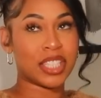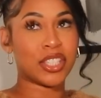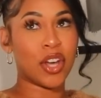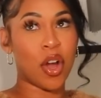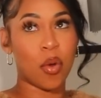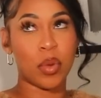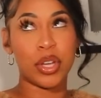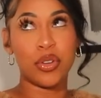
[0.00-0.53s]

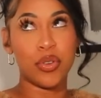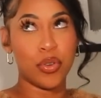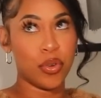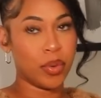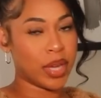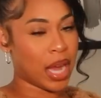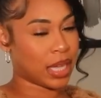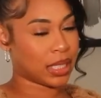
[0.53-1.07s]
So we
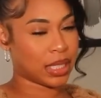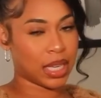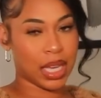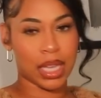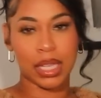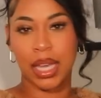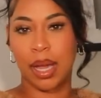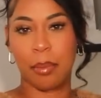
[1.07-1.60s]
knew we had to
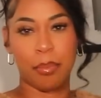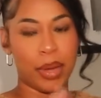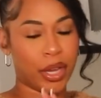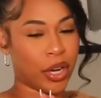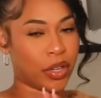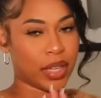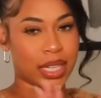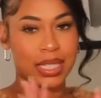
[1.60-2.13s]
get like a
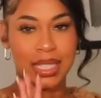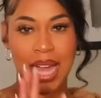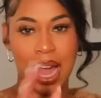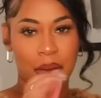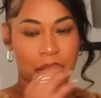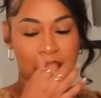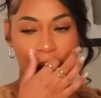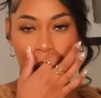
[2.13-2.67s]
bigger, like,
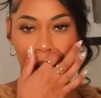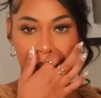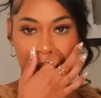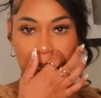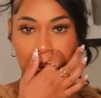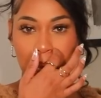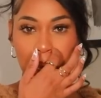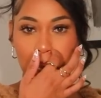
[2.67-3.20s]

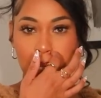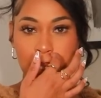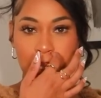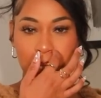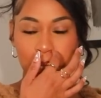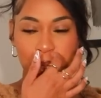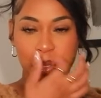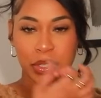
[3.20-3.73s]
townhouse
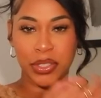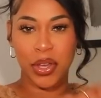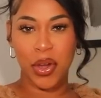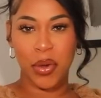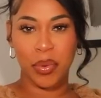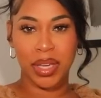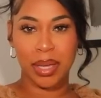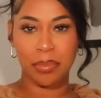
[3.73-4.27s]
deal,
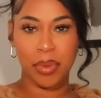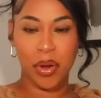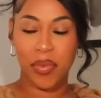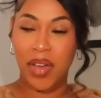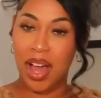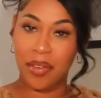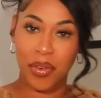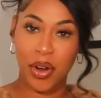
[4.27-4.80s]
so we can
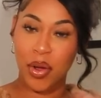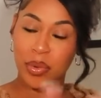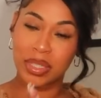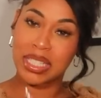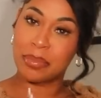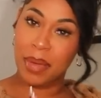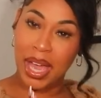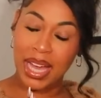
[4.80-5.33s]
both have our own
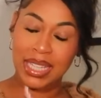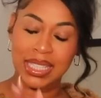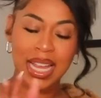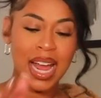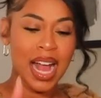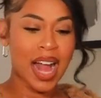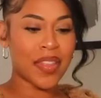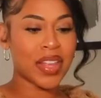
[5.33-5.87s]
space.
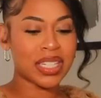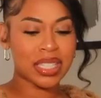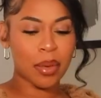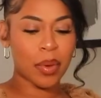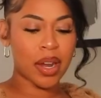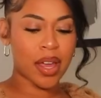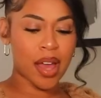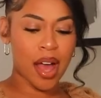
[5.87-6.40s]
And then
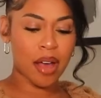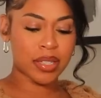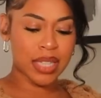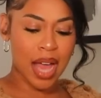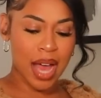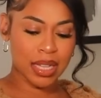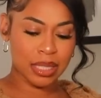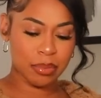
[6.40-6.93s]
someone else
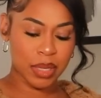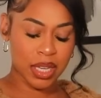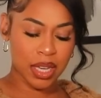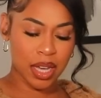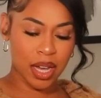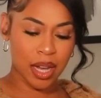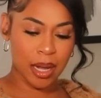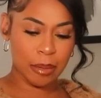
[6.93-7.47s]
asked
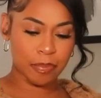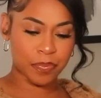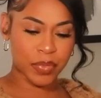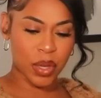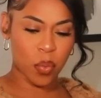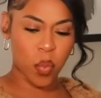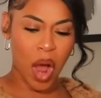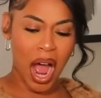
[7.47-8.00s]
me
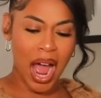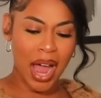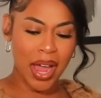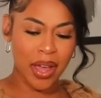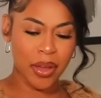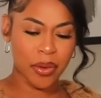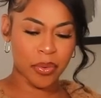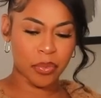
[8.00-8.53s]

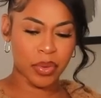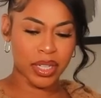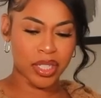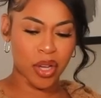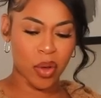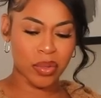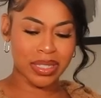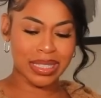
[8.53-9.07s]
why we
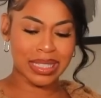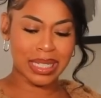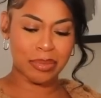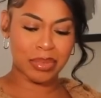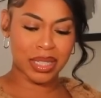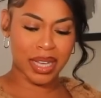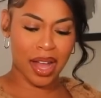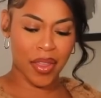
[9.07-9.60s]
don't
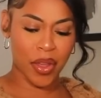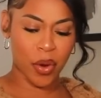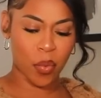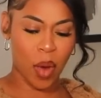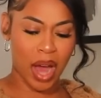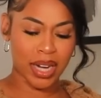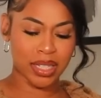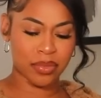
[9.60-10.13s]
sleep together.
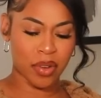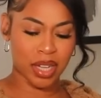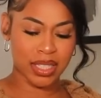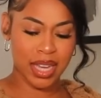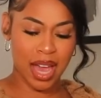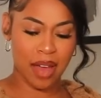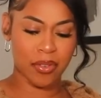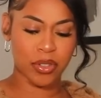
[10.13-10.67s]
Why does
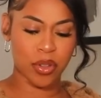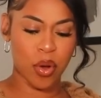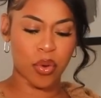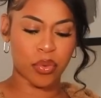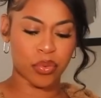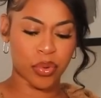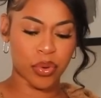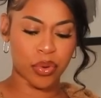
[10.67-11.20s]
Monte have his
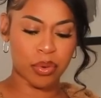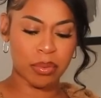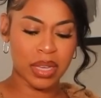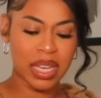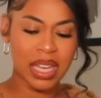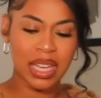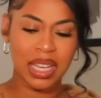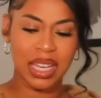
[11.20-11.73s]
own room?
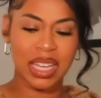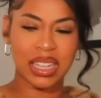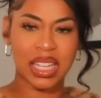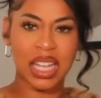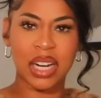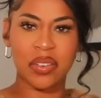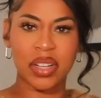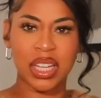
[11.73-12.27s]

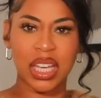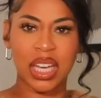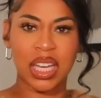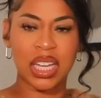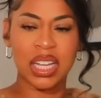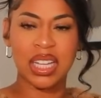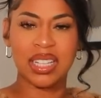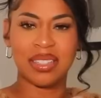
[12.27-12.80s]

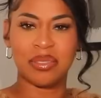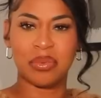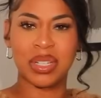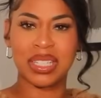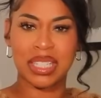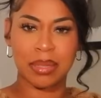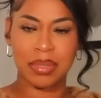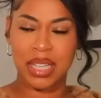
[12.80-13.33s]

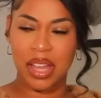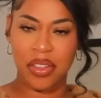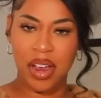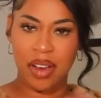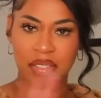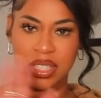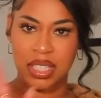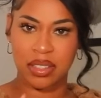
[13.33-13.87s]
We sleep together
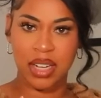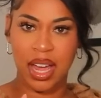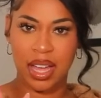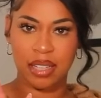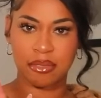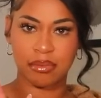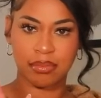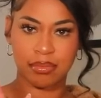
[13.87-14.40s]
every single
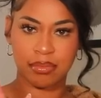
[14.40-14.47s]
night.